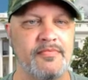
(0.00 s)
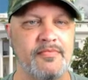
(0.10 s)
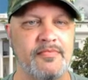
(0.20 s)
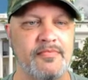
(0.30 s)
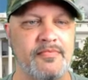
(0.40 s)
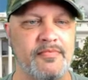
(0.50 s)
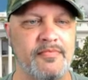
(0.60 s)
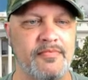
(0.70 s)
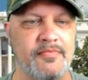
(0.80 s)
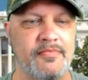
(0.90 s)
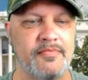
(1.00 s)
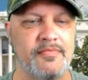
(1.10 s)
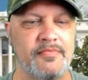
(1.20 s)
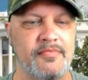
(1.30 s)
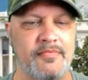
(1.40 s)

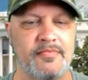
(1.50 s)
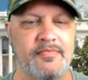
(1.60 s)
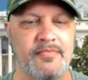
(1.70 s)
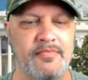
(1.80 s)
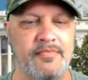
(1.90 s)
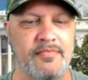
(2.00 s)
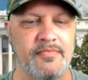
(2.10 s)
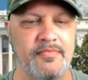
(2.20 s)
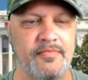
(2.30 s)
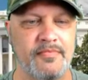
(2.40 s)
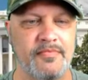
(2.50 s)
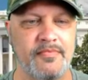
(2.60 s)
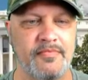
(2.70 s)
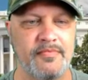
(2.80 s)
[no speech]